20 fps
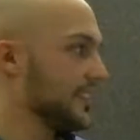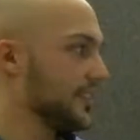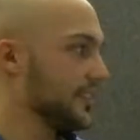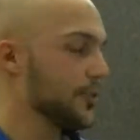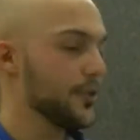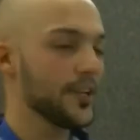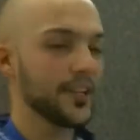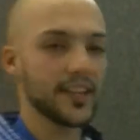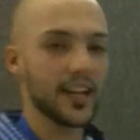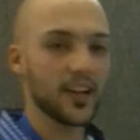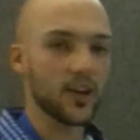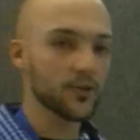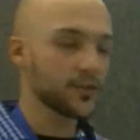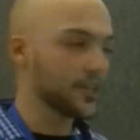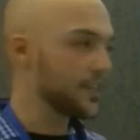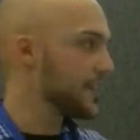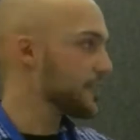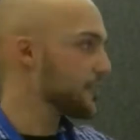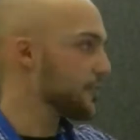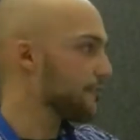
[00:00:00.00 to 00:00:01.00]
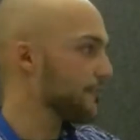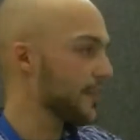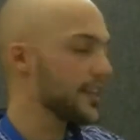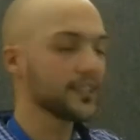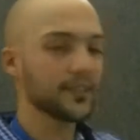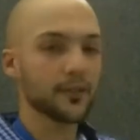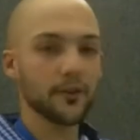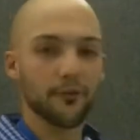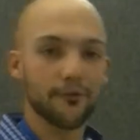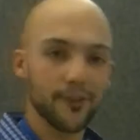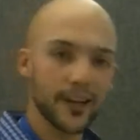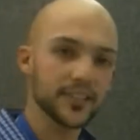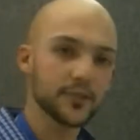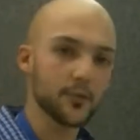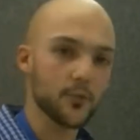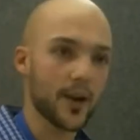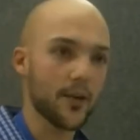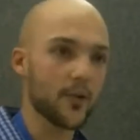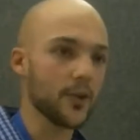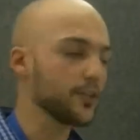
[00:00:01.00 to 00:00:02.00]
During the code generation phase,
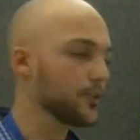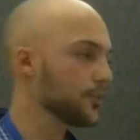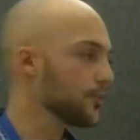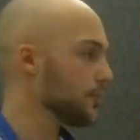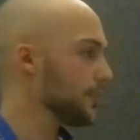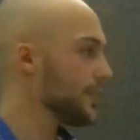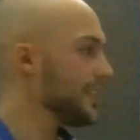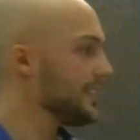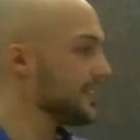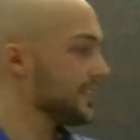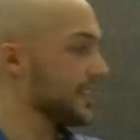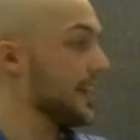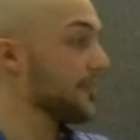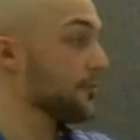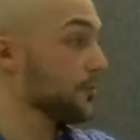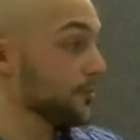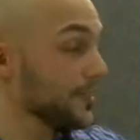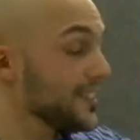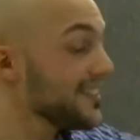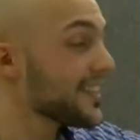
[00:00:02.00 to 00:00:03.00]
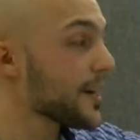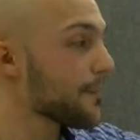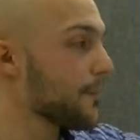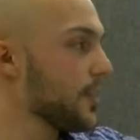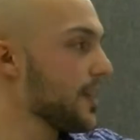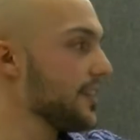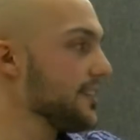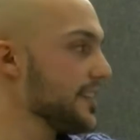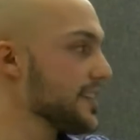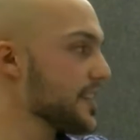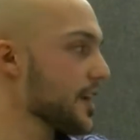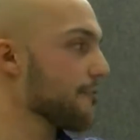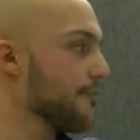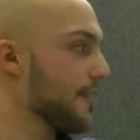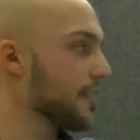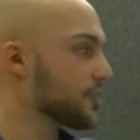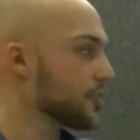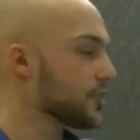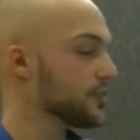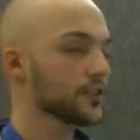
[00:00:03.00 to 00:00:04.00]
first we are going to try to interpolate linear
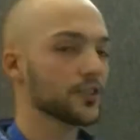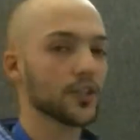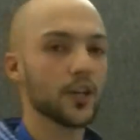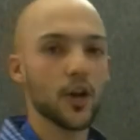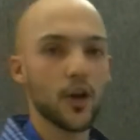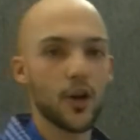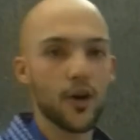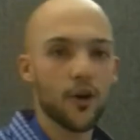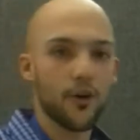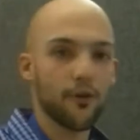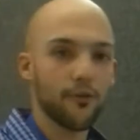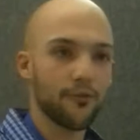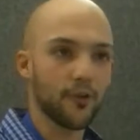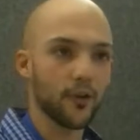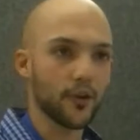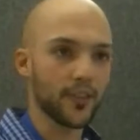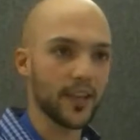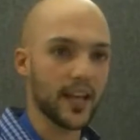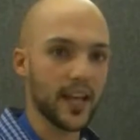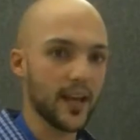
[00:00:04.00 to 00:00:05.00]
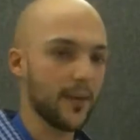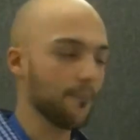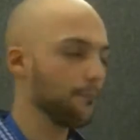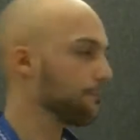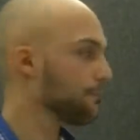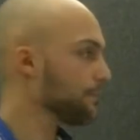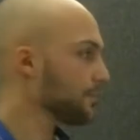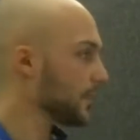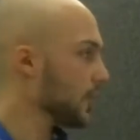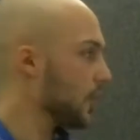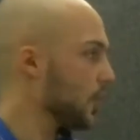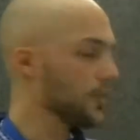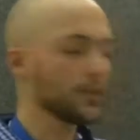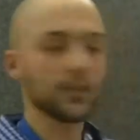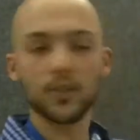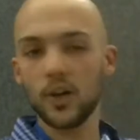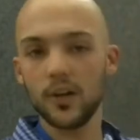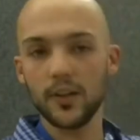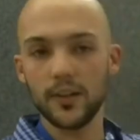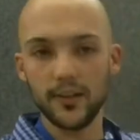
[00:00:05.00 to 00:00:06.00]
functions for all
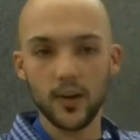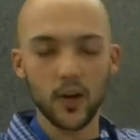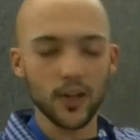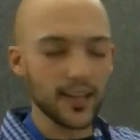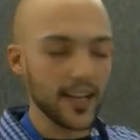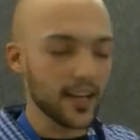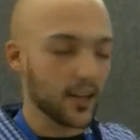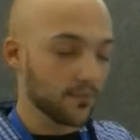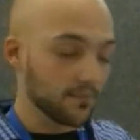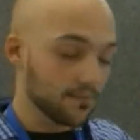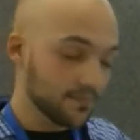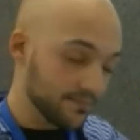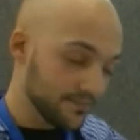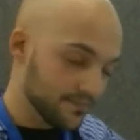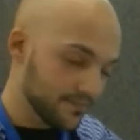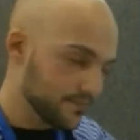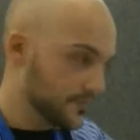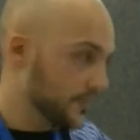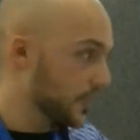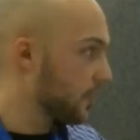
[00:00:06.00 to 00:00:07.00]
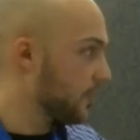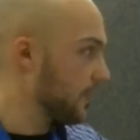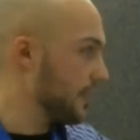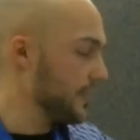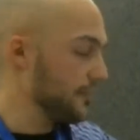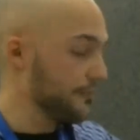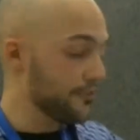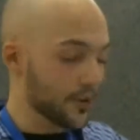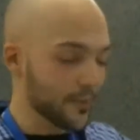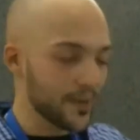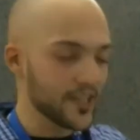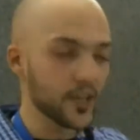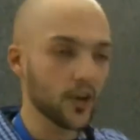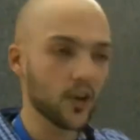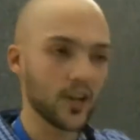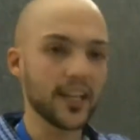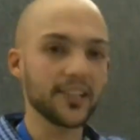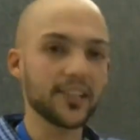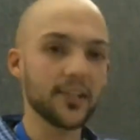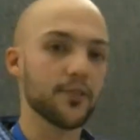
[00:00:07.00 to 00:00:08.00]
the information
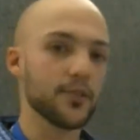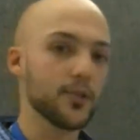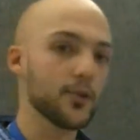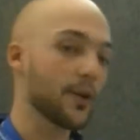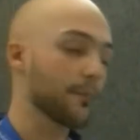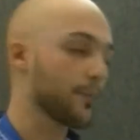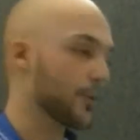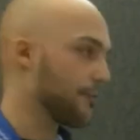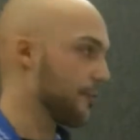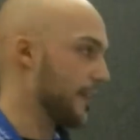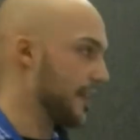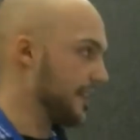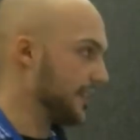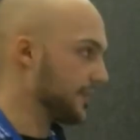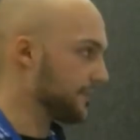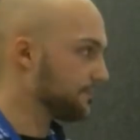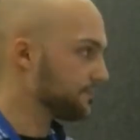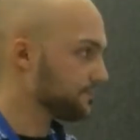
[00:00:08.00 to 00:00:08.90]
collected during profiling.